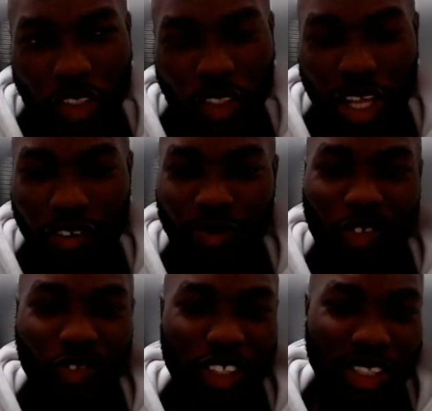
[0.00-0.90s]
that was
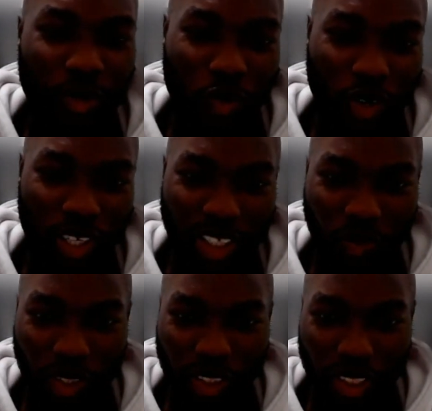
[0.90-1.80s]
my first time
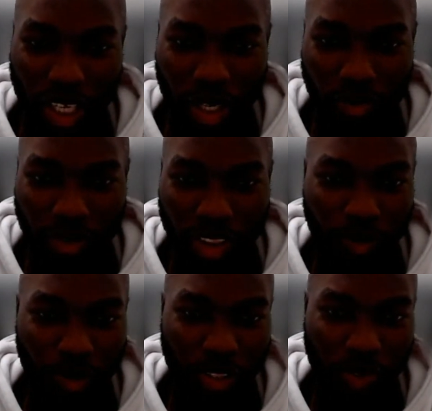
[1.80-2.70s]
working with
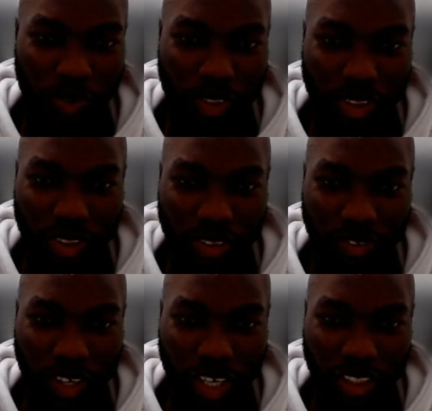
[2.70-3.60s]
TPUs,
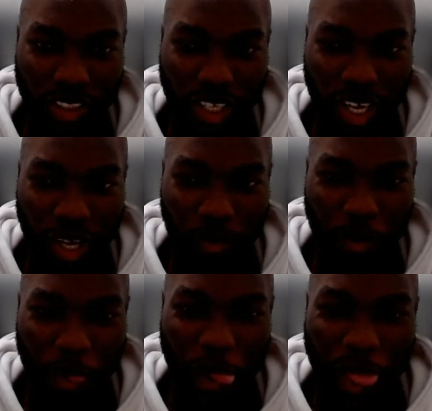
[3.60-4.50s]
right?
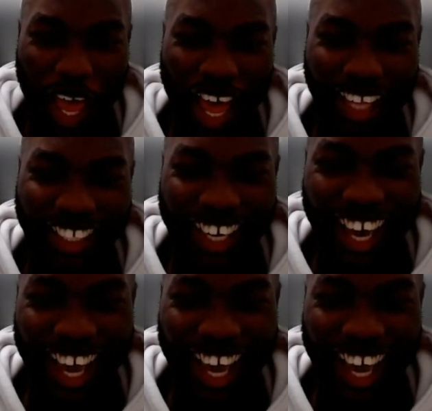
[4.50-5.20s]
And yeah,